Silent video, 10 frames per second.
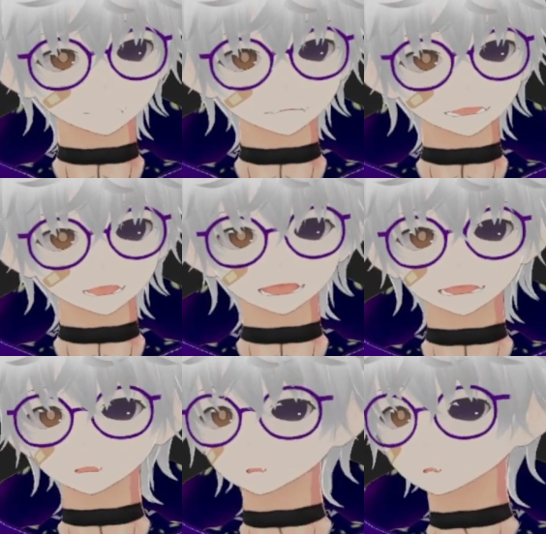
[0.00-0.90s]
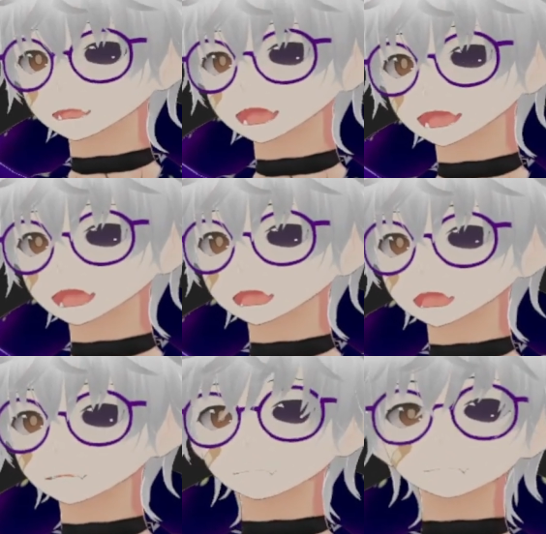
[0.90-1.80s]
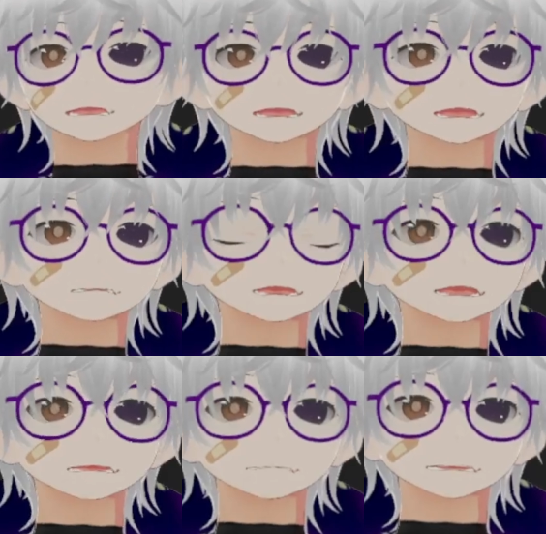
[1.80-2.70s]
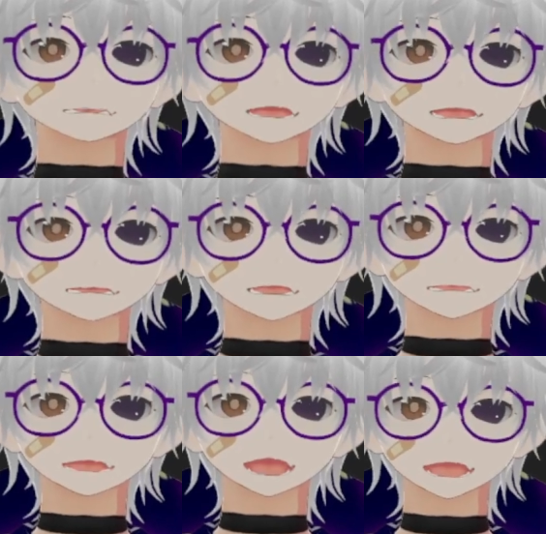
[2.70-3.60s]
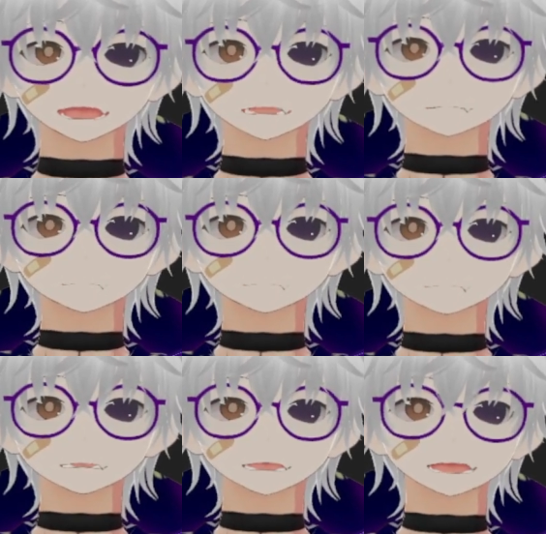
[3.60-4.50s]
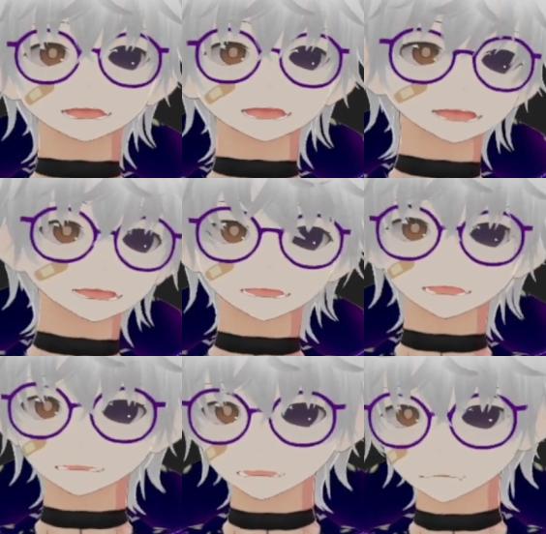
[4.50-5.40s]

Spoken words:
Like if you look at him, he's definitely like eating.